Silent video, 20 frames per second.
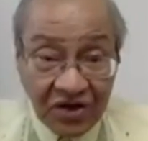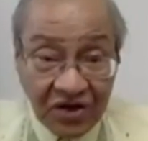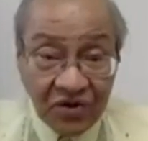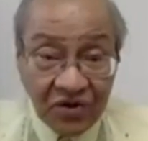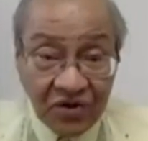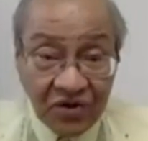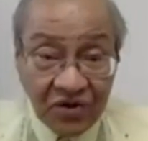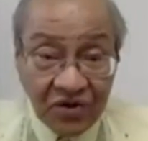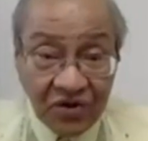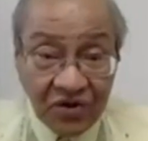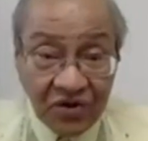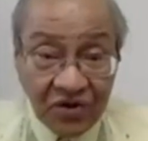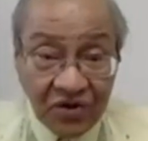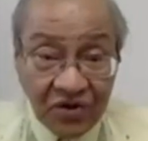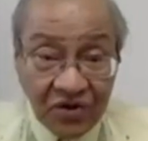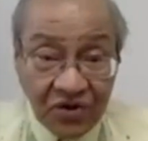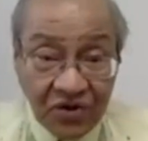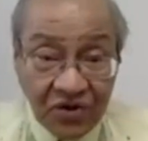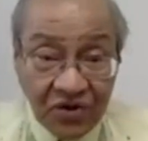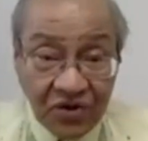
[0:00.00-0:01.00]

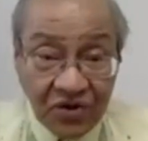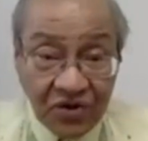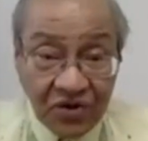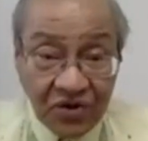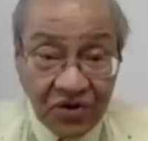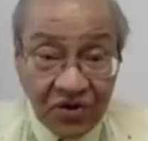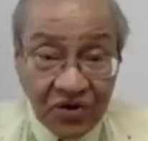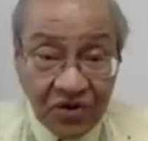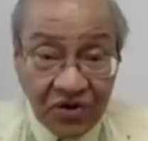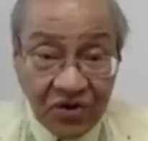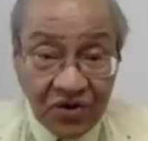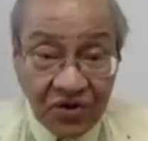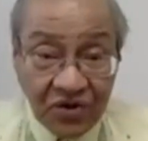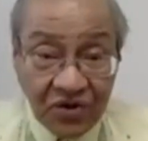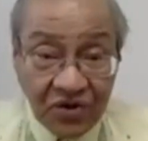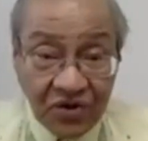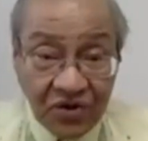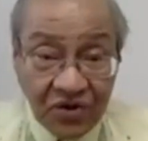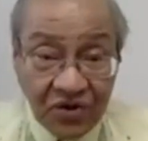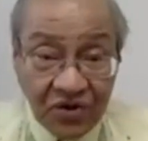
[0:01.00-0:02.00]
who come from the
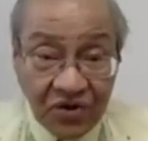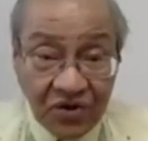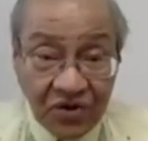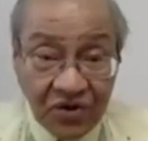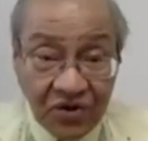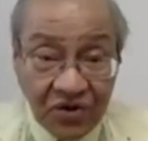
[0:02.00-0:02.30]
mainland are